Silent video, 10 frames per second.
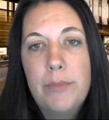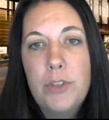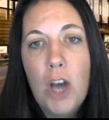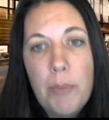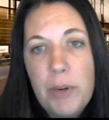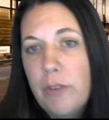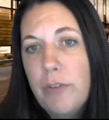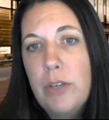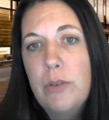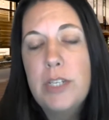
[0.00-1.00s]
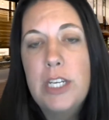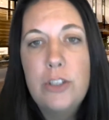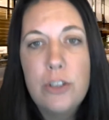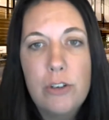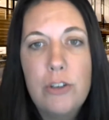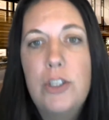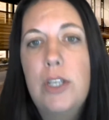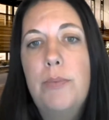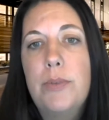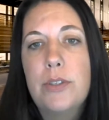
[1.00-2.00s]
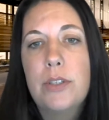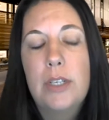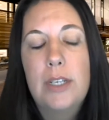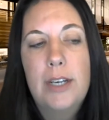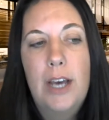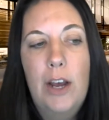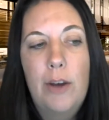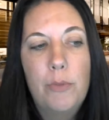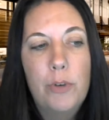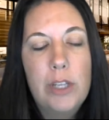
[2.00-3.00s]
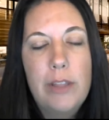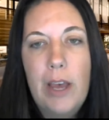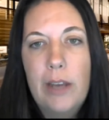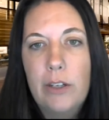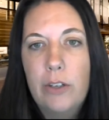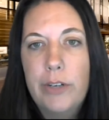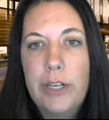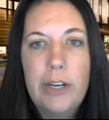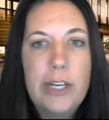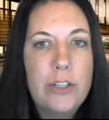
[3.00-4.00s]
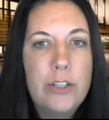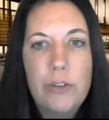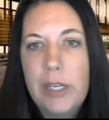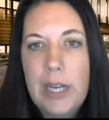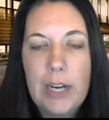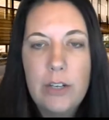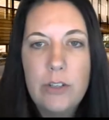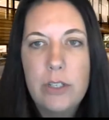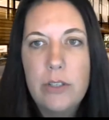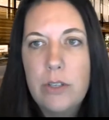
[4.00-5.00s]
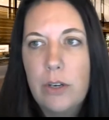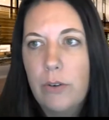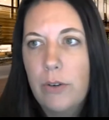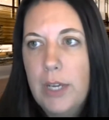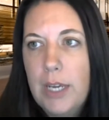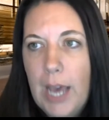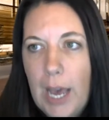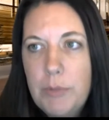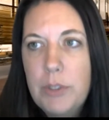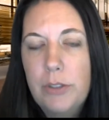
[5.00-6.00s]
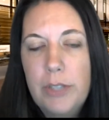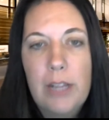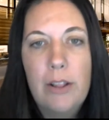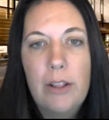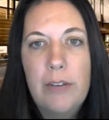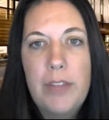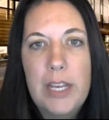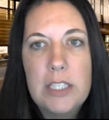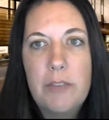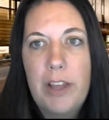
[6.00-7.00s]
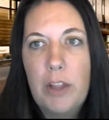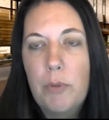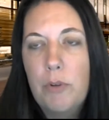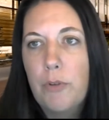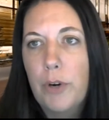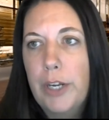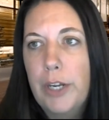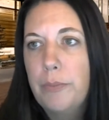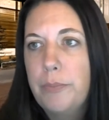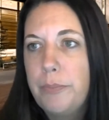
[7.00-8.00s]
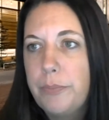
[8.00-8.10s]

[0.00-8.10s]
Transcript: job interviews, internships, really that career industry connection. So absolutely a lot of things available for you.